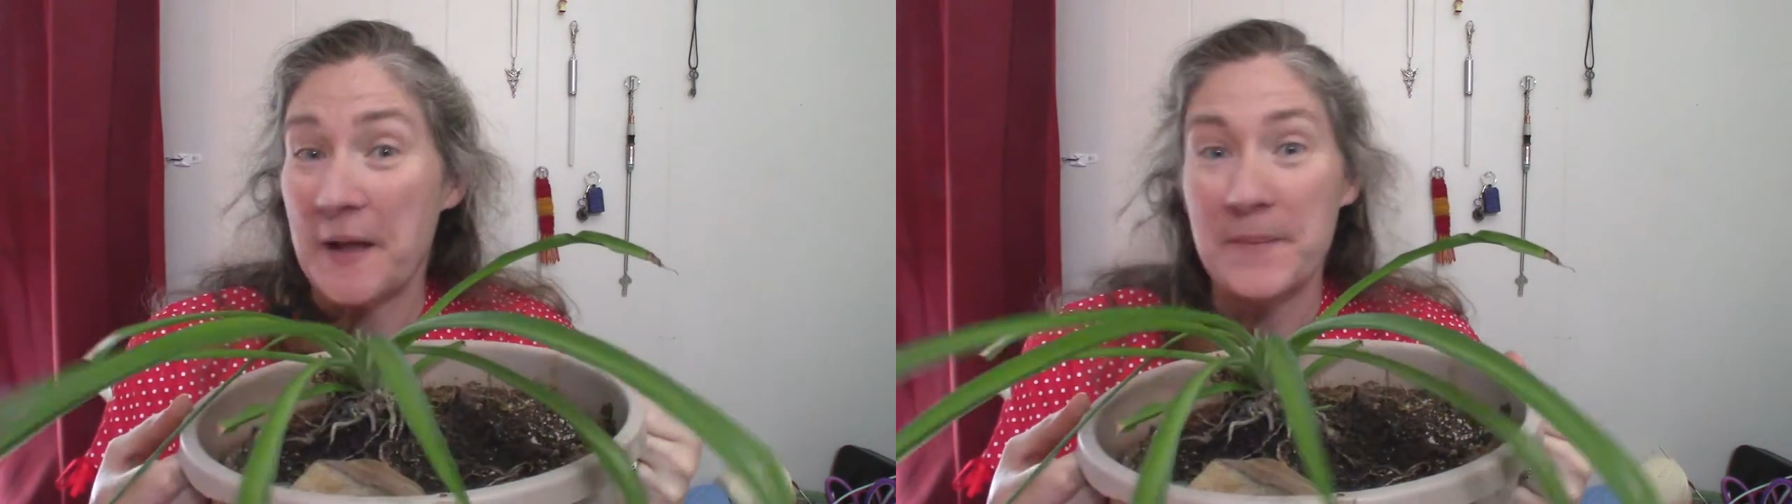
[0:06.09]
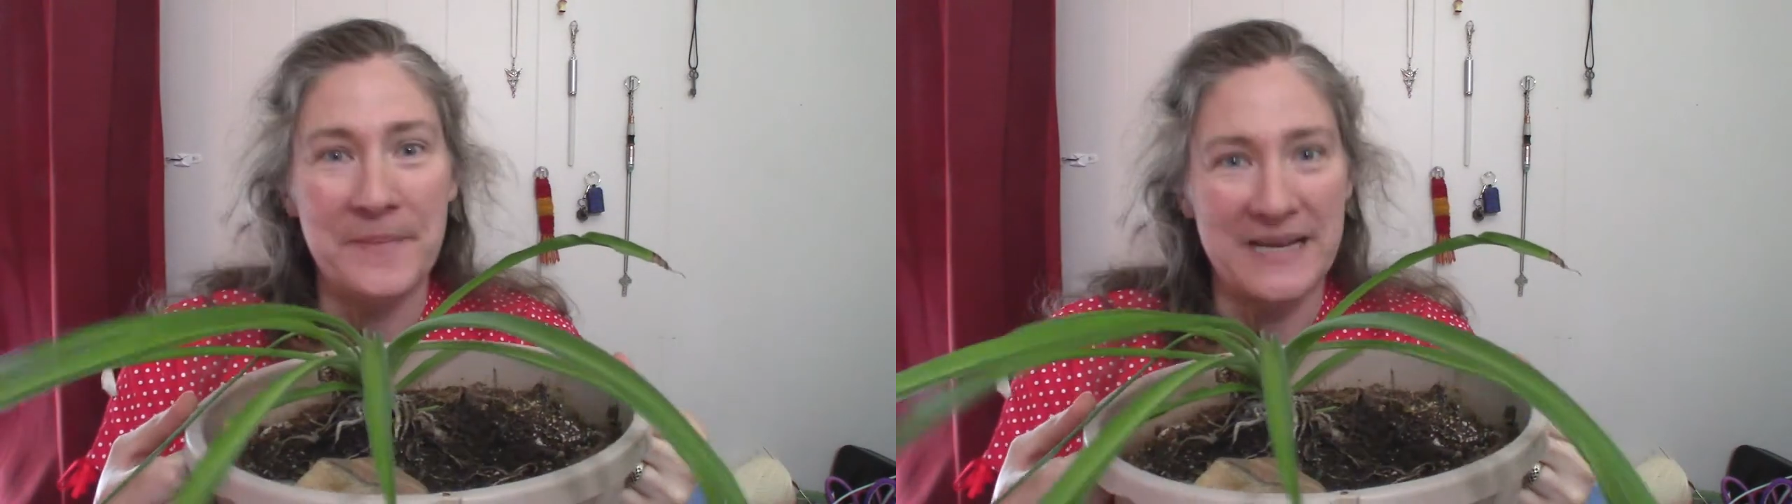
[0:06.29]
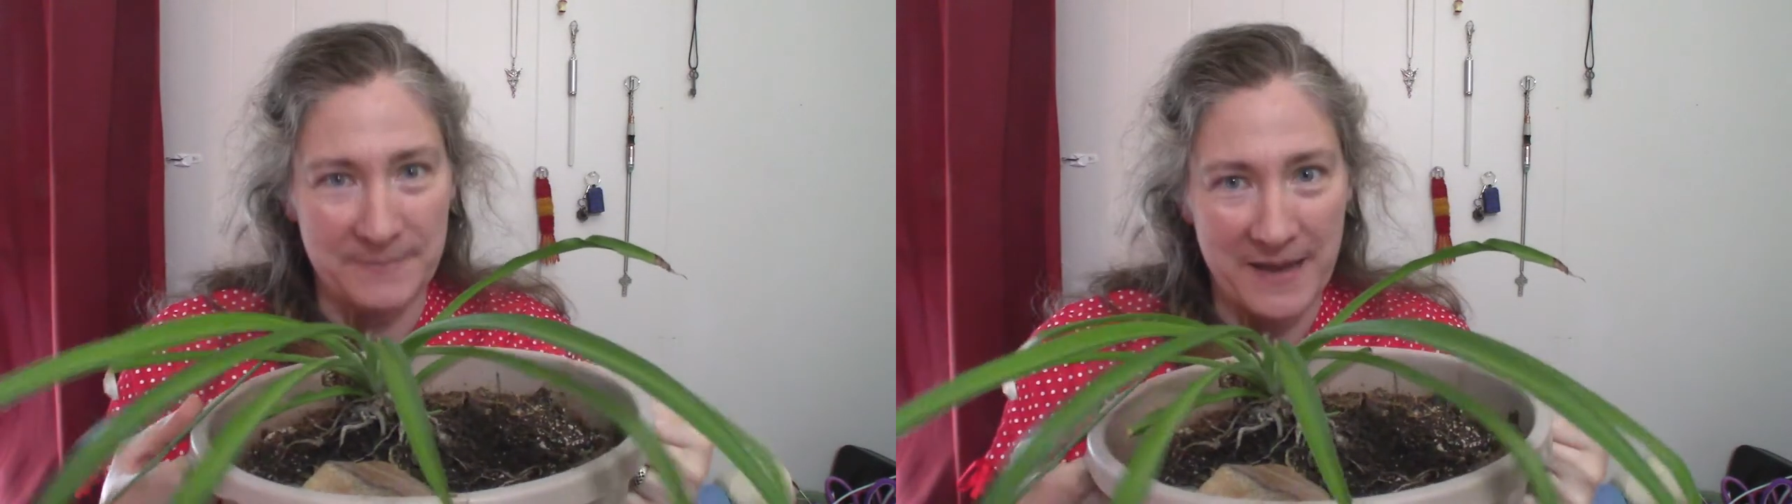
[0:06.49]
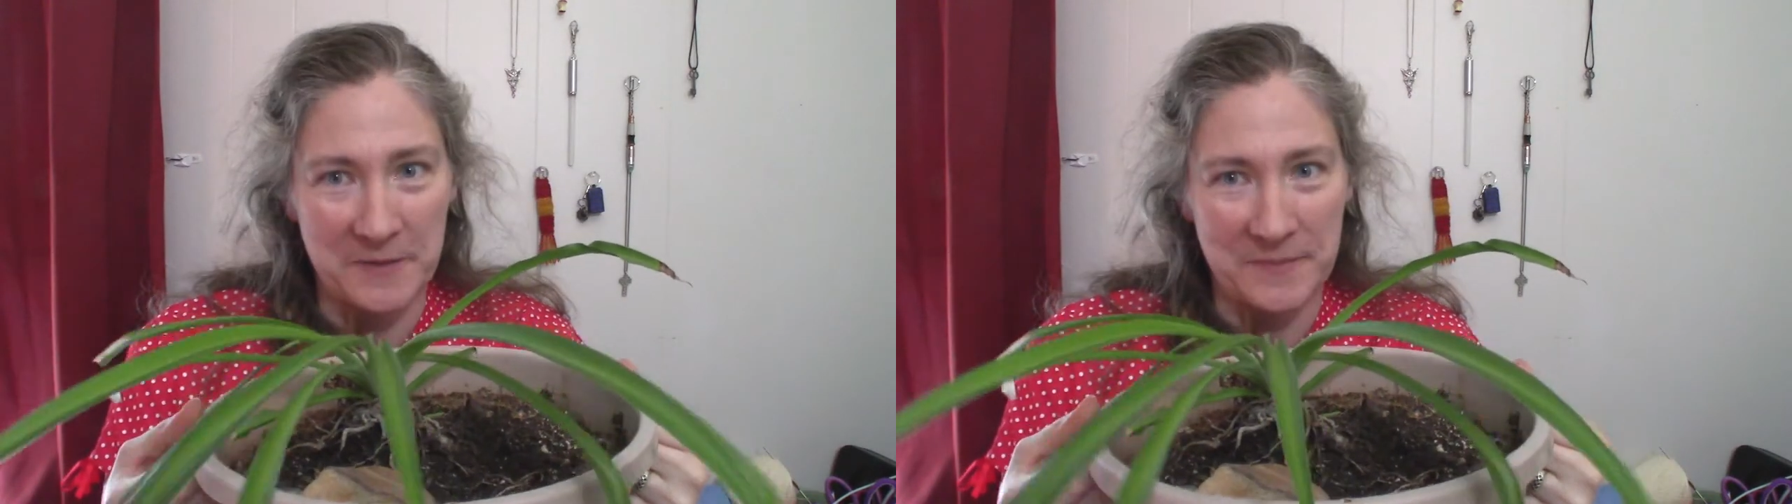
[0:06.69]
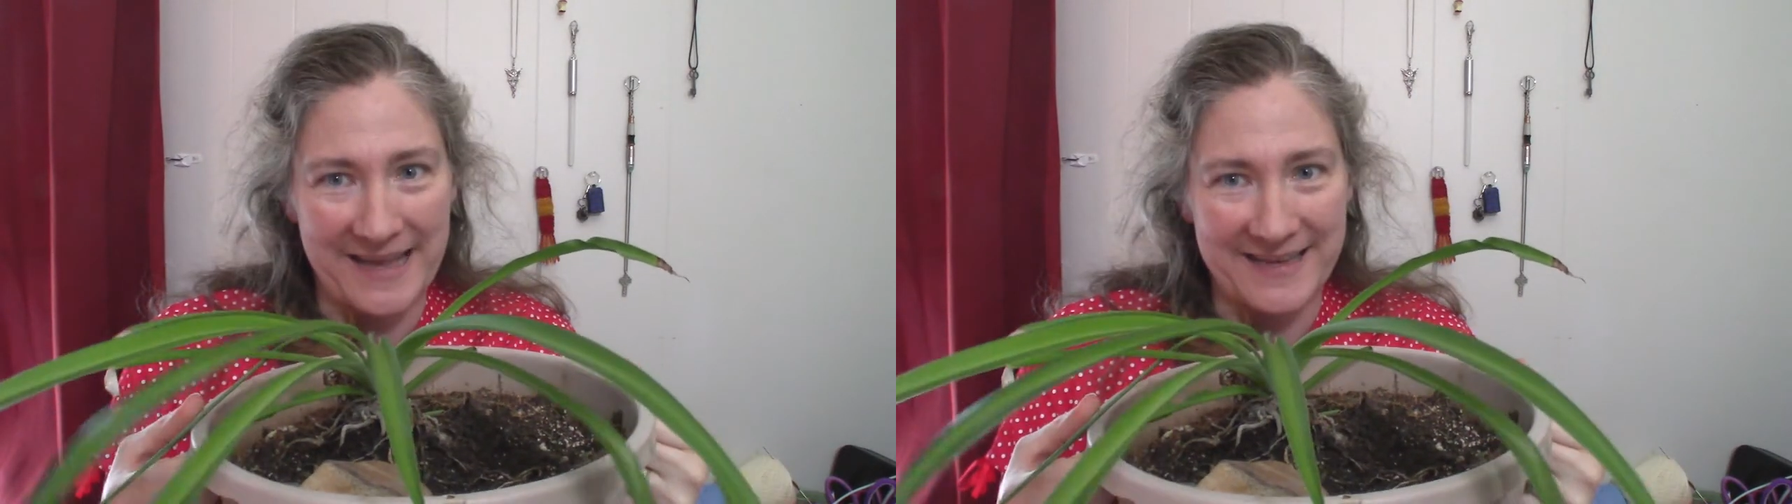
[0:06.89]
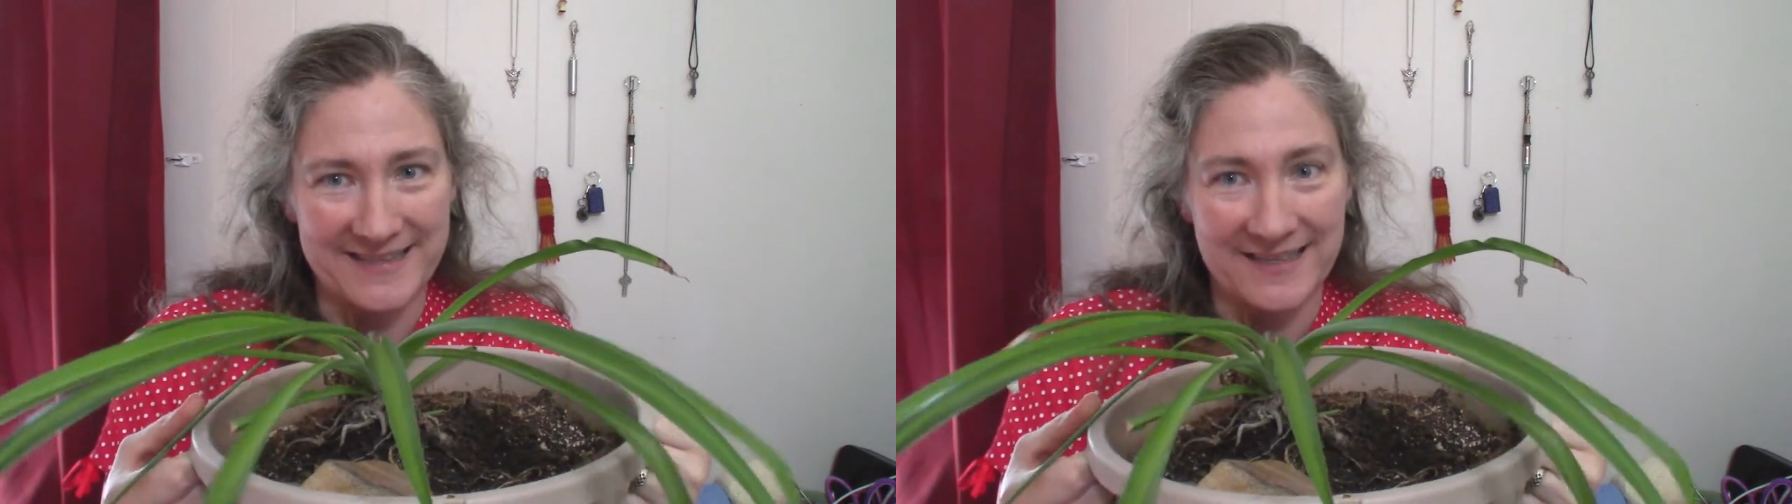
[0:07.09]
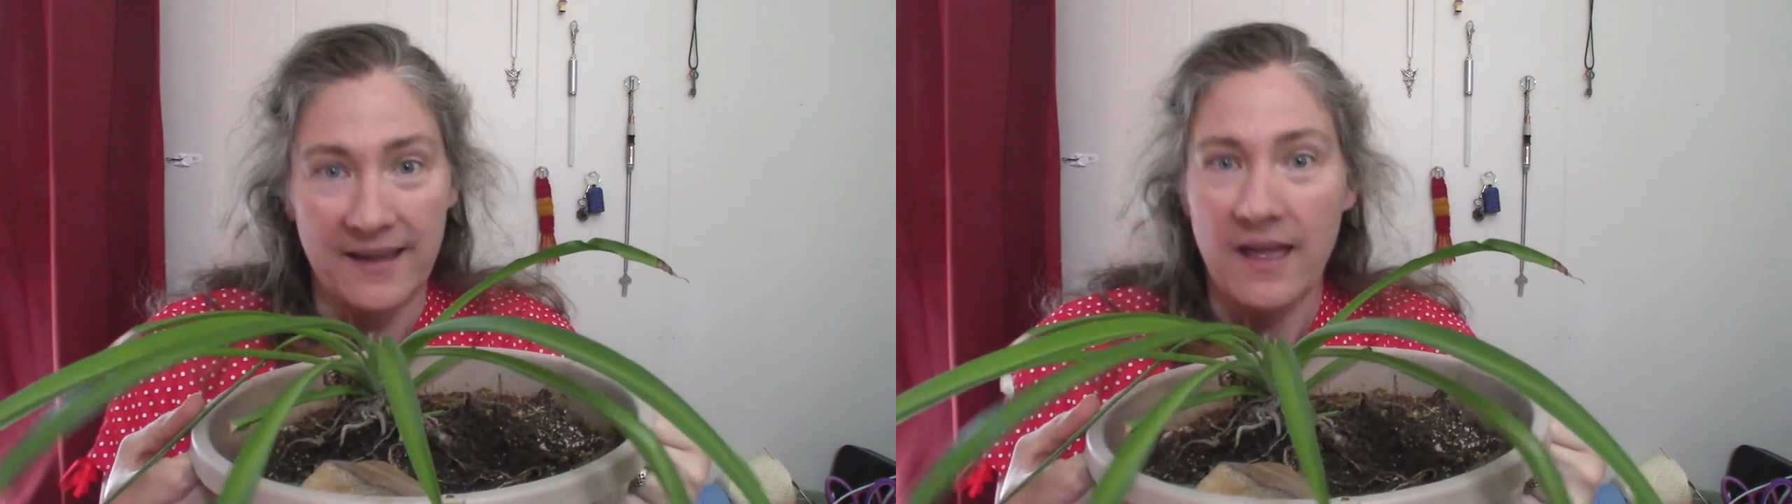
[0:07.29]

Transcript: my spider plant.